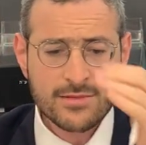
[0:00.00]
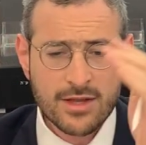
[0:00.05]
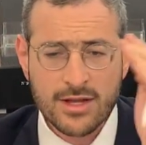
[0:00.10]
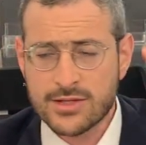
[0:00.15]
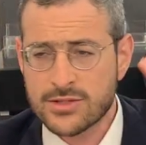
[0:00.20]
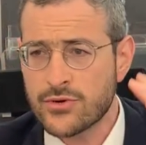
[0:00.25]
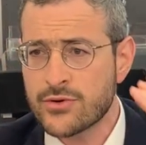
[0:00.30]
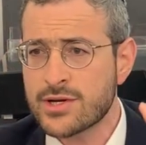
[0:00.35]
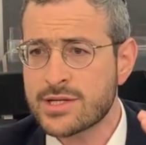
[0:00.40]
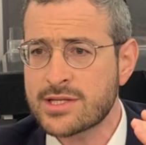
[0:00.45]

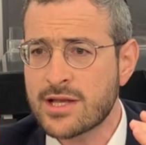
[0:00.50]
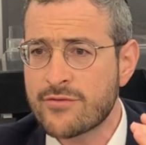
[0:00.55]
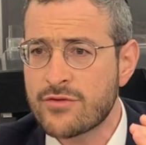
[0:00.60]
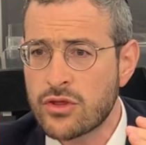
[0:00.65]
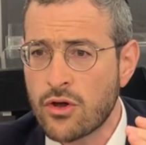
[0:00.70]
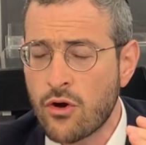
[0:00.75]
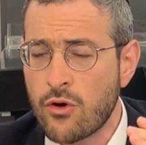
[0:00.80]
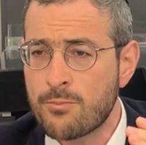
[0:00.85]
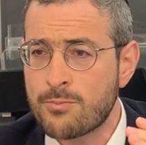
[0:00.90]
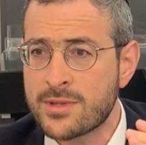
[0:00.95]
As long as you have
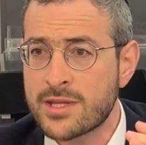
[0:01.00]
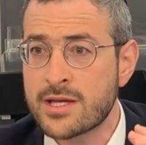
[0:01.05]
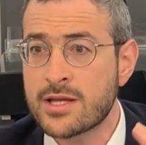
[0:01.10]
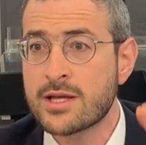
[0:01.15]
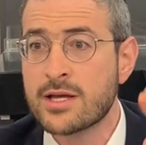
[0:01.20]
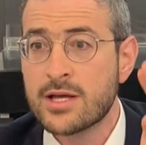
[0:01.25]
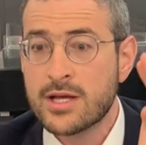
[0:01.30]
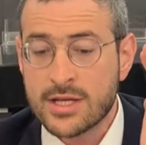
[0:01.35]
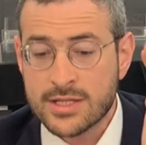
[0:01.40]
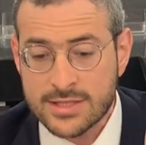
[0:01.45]
an
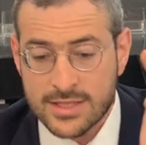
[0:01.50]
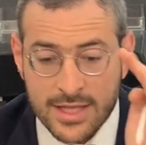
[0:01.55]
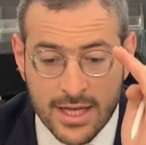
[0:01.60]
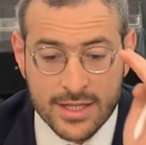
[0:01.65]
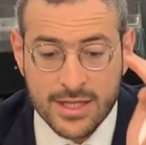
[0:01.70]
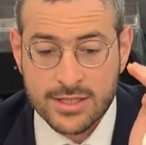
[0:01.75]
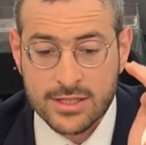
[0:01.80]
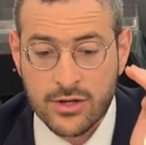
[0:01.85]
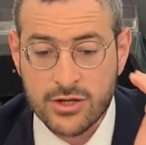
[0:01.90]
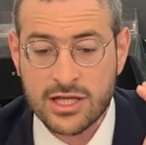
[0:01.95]
opening, so
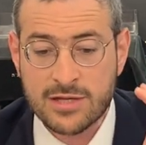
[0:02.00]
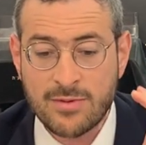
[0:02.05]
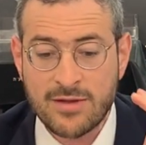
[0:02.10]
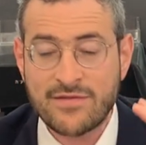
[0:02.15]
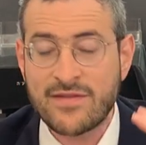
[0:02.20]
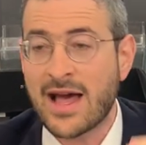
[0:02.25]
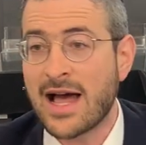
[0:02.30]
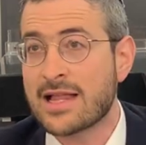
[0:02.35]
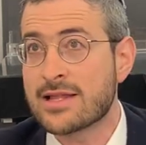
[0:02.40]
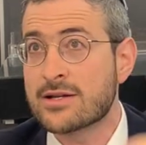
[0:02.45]
then it's going to be
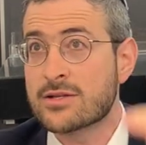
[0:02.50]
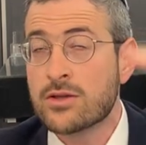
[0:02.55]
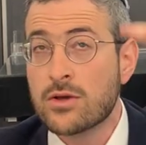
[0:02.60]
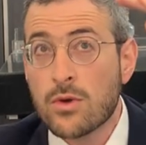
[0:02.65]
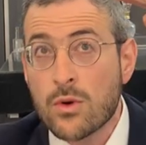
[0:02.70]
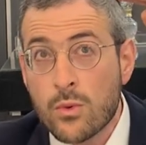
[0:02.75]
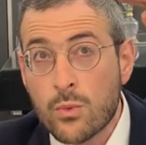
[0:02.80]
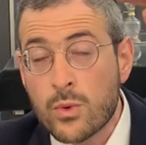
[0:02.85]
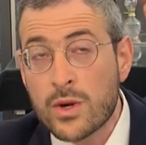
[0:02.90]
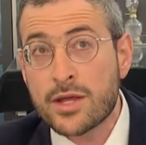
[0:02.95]
valid
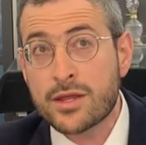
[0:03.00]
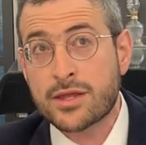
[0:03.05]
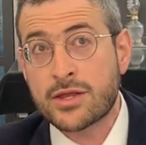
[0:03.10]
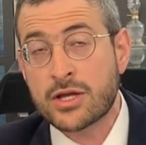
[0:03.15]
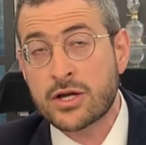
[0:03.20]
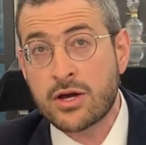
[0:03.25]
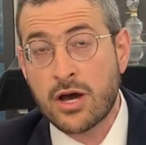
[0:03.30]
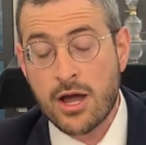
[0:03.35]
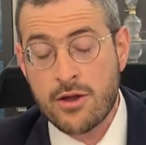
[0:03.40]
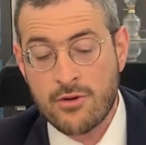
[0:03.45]
with
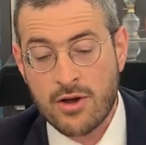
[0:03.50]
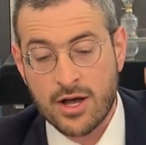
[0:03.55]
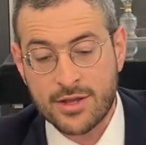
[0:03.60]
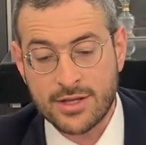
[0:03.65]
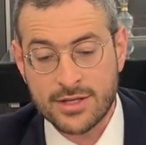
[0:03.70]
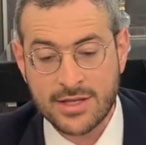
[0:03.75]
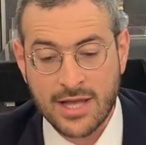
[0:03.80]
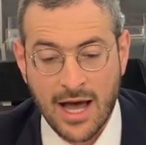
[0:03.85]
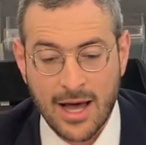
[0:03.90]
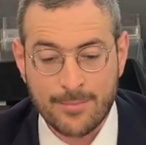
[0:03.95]
the Kaira on
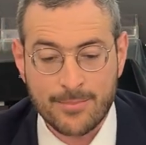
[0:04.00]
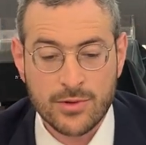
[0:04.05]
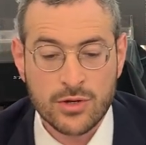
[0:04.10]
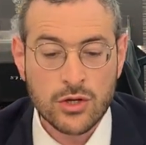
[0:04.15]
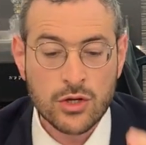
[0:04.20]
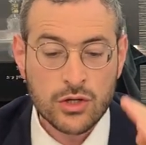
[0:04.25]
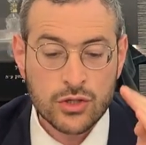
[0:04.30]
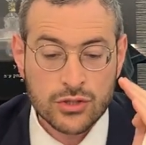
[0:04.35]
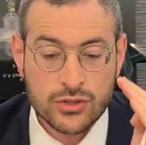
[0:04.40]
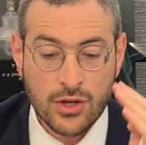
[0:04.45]
the top.
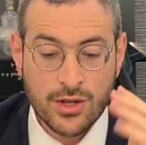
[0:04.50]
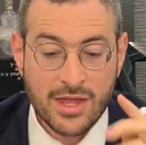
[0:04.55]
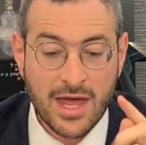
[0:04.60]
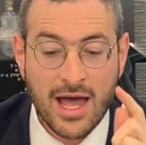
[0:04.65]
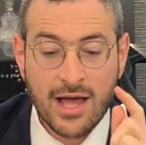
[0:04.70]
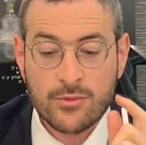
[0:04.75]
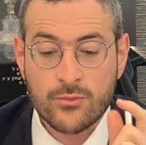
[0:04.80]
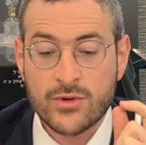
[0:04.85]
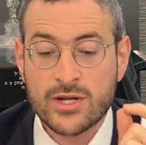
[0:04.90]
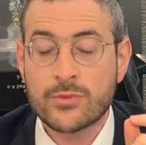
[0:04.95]
So
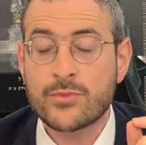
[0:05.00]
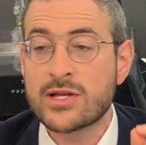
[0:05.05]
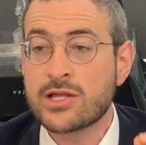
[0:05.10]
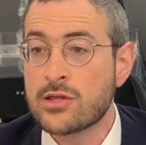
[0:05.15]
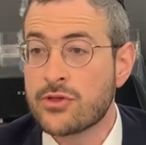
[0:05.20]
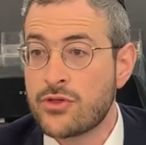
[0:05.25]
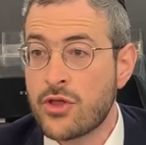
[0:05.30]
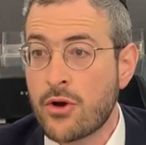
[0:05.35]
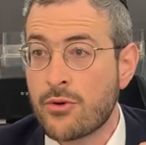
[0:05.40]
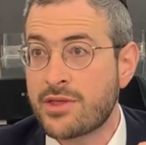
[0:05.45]
now, where do we
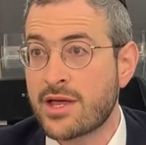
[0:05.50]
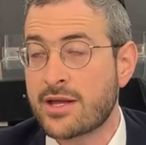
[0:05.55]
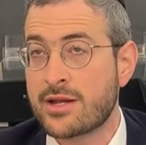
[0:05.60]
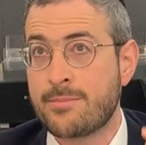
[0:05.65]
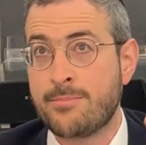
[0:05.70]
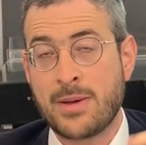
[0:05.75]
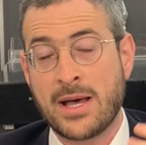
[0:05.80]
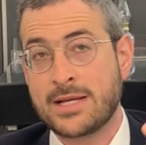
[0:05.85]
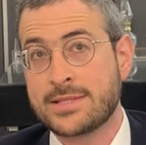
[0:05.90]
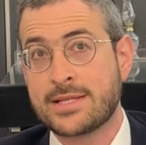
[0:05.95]
know that a
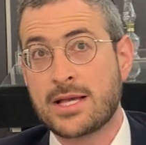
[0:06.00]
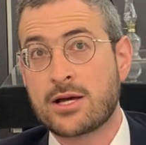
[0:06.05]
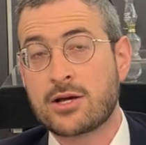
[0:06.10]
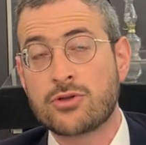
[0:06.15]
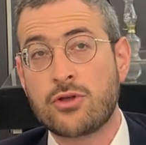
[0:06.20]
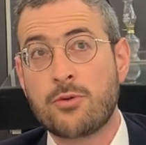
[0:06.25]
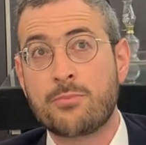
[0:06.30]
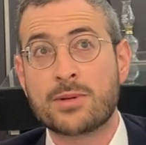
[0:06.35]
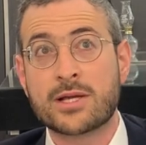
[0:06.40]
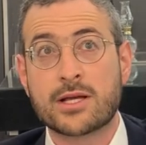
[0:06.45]
Pesach,
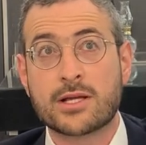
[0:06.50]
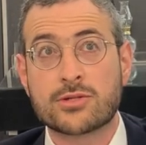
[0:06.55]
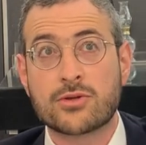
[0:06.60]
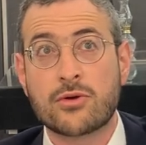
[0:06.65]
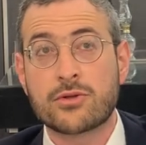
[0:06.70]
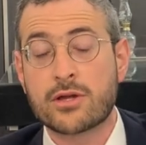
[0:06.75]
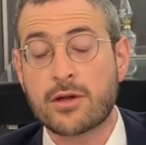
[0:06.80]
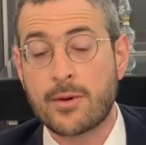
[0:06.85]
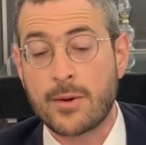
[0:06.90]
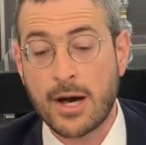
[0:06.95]
an opening, is
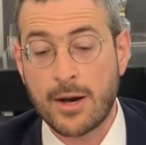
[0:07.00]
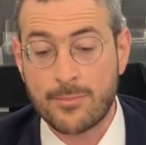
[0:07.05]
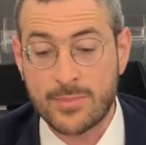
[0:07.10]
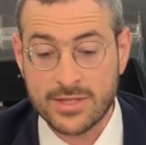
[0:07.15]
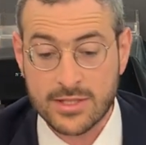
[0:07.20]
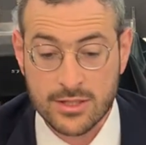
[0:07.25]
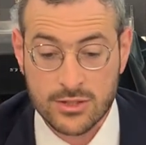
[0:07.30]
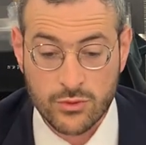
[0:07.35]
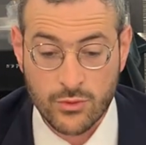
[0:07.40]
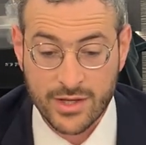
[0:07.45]
only up
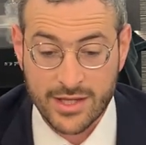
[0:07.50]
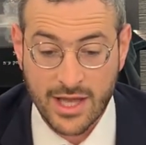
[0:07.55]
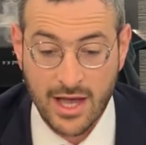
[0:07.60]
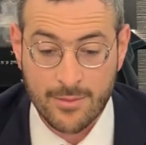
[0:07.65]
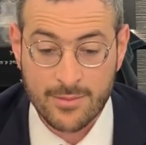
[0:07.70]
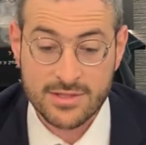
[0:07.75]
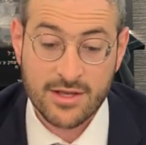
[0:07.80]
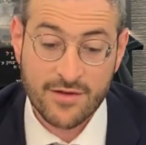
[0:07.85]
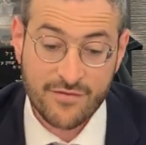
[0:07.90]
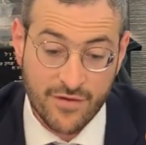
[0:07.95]
until 20
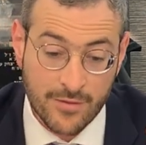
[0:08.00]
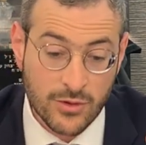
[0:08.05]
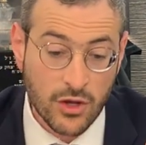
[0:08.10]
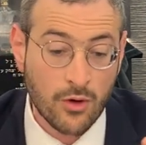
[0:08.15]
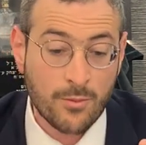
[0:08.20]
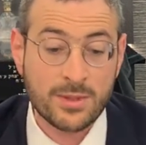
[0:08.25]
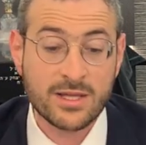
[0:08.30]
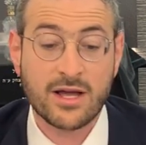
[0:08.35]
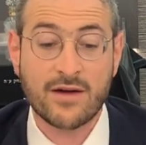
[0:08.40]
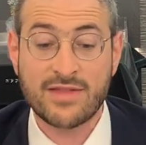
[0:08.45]
Amas? From the
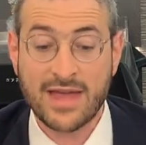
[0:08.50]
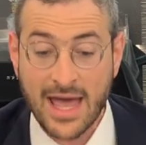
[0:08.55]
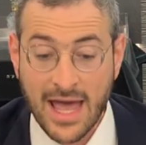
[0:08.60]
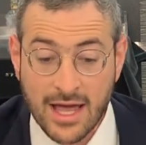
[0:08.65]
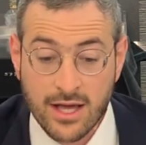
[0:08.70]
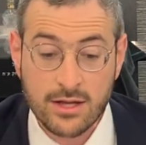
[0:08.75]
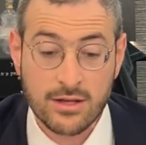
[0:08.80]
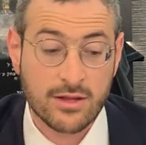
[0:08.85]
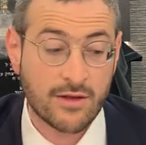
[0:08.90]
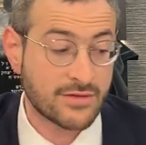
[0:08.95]
opening of the
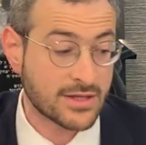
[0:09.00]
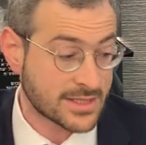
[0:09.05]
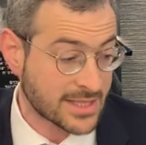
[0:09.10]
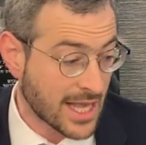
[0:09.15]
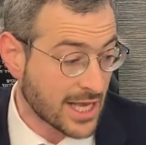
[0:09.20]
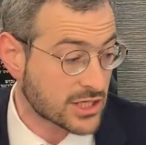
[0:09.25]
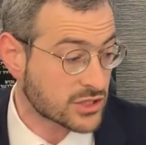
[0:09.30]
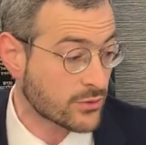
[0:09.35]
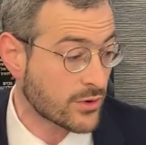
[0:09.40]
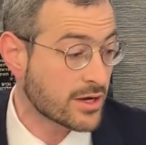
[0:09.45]
Heichel, of the
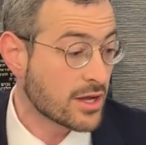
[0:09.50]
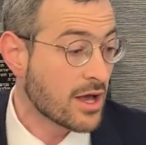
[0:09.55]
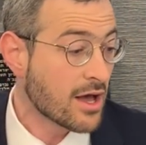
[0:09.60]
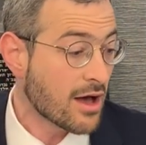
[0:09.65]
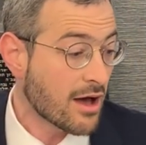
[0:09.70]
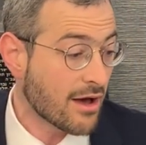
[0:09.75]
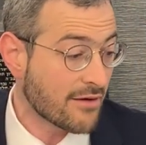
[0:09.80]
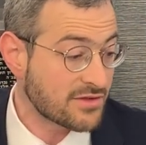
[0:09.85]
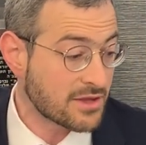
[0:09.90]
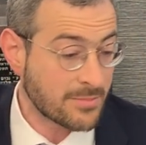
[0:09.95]
sanctuary,
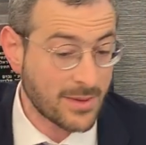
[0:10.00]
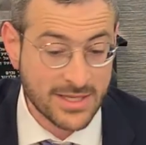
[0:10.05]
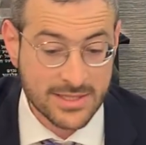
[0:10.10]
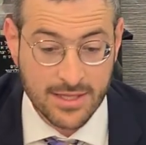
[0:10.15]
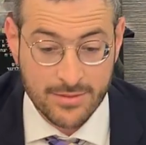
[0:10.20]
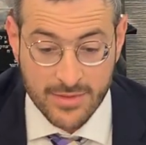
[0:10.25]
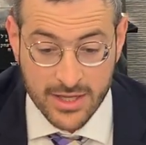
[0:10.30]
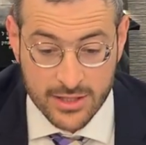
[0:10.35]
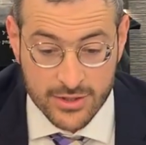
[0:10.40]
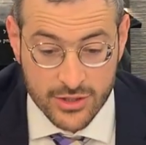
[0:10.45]
of the Beis
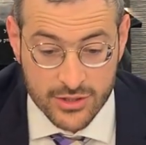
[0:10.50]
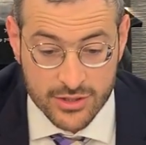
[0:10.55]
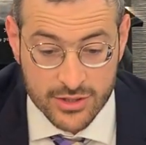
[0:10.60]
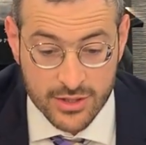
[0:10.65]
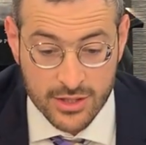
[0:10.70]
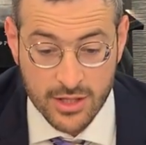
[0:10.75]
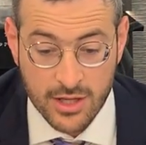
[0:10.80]
HaMikdash.